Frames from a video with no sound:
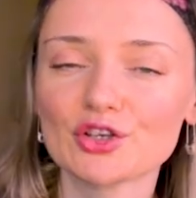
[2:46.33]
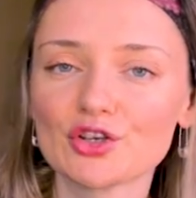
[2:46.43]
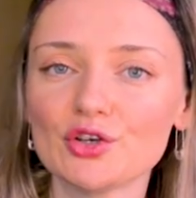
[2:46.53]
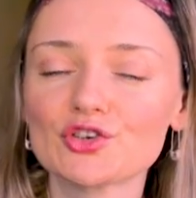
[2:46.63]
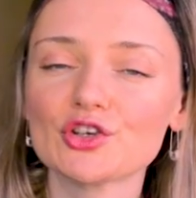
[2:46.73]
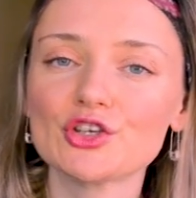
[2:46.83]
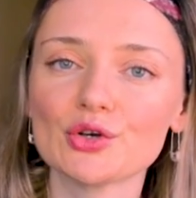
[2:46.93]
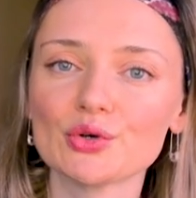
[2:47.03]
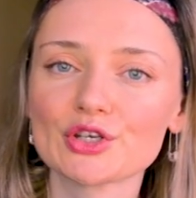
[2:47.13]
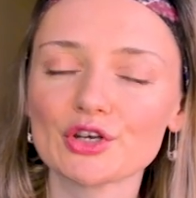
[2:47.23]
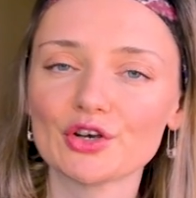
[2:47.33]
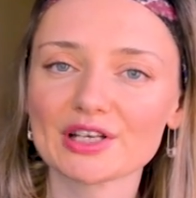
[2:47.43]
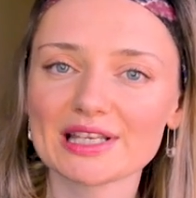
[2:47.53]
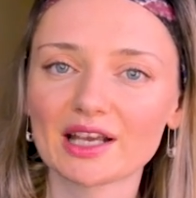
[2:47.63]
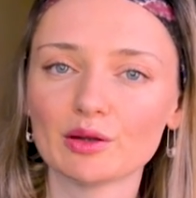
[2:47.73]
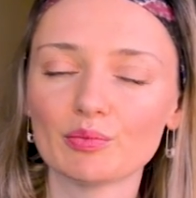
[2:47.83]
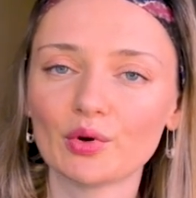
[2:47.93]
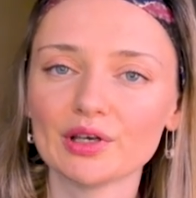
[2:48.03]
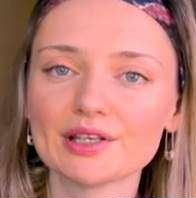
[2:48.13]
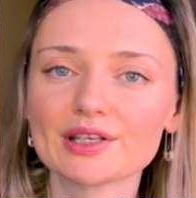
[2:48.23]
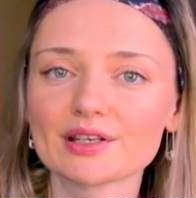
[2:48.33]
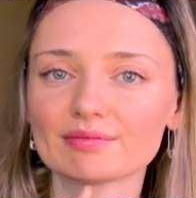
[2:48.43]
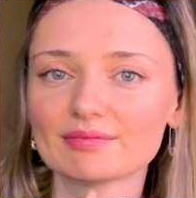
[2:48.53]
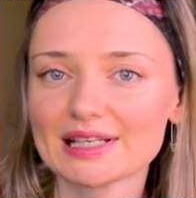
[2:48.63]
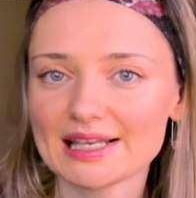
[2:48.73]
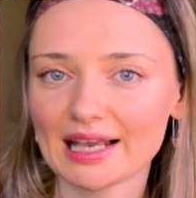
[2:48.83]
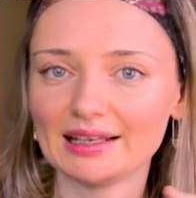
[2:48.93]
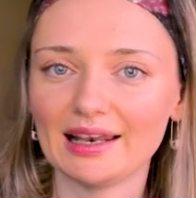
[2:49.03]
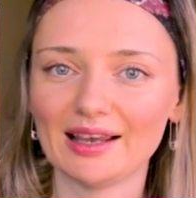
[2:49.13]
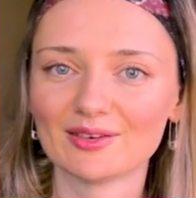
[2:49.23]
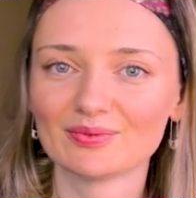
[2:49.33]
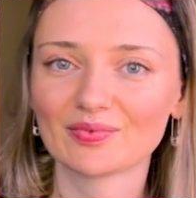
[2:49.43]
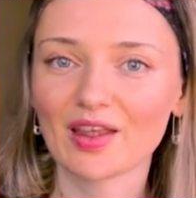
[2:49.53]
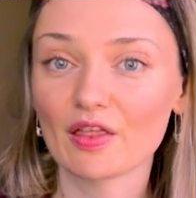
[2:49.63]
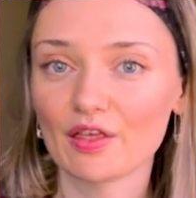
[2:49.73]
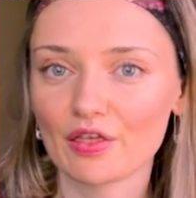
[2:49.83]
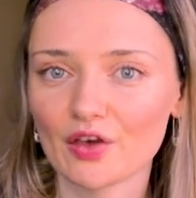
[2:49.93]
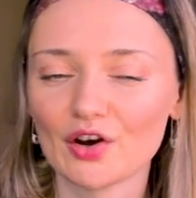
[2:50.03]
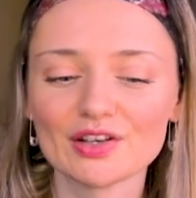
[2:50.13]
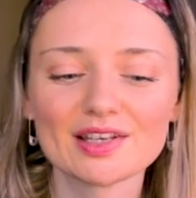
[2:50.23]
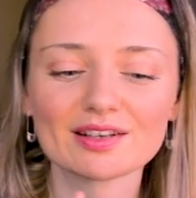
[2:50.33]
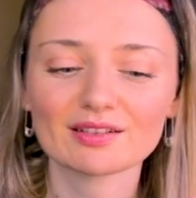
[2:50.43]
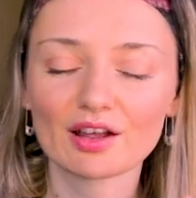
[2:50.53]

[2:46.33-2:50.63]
To introduce your second point, secondly, the third,